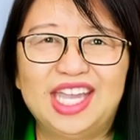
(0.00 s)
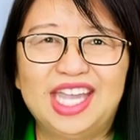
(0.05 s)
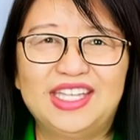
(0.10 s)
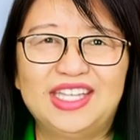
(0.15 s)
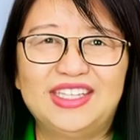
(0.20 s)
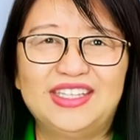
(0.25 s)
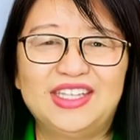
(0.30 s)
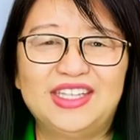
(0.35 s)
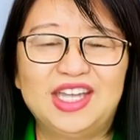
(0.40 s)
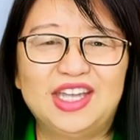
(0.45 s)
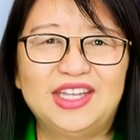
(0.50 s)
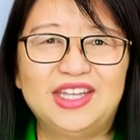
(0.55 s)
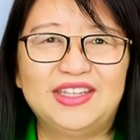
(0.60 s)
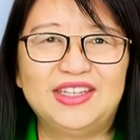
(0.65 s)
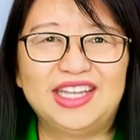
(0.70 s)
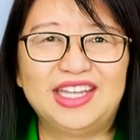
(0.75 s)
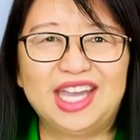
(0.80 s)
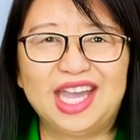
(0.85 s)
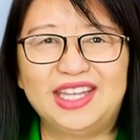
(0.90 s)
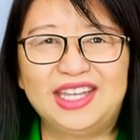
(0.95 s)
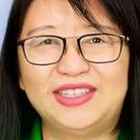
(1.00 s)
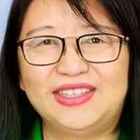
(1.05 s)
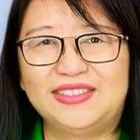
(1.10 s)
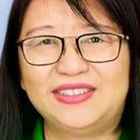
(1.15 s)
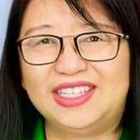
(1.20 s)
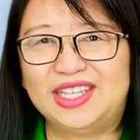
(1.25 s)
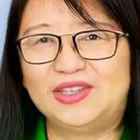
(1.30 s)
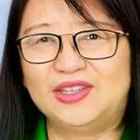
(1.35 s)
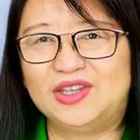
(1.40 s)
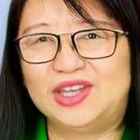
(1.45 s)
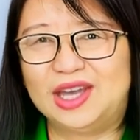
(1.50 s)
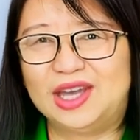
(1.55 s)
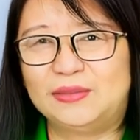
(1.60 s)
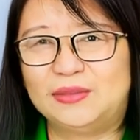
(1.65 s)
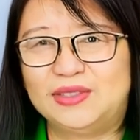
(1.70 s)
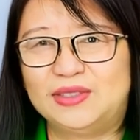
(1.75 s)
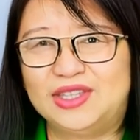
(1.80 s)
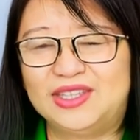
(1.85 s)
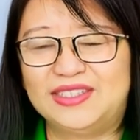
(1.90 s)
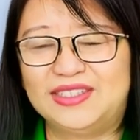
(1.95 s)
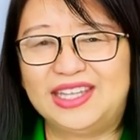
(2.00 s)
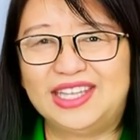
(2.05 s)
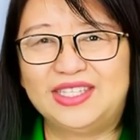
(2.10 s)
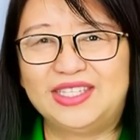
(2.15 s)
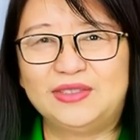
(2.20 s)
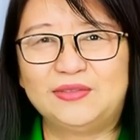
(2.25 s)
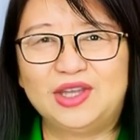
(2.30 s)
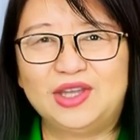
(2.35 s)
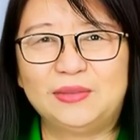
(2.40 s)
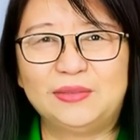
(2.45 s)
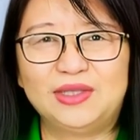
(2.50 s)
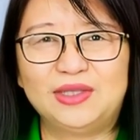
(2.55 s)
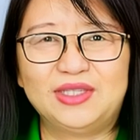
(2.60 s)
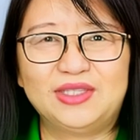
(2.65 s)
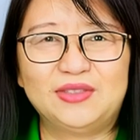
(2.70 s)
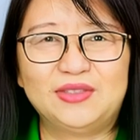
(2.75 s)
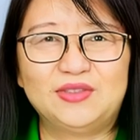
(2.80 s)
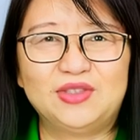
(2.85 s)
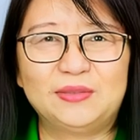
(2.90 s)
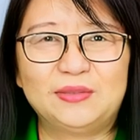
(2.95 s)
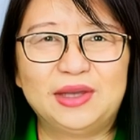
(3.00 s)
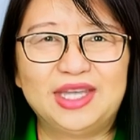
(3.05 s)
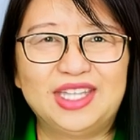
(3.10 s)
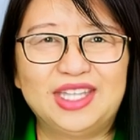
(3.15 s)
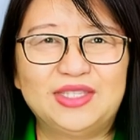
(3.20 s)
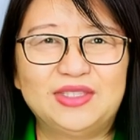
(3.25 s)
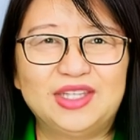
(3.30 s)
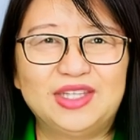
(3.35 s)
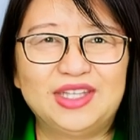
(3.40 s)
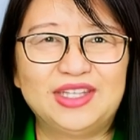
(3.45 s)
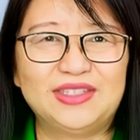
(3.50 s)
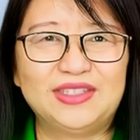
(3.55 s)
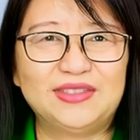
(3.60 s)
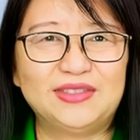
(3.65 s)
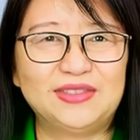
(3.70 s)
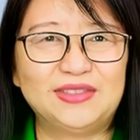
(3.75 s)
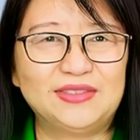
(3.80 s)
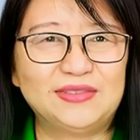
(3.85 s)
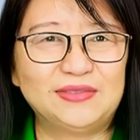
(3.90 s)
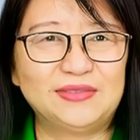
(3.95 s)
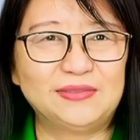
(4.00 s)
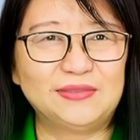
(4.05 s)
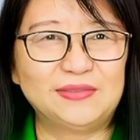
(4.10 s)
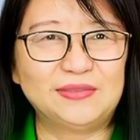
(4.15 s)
89. Alexander Hamilton is famous for many things.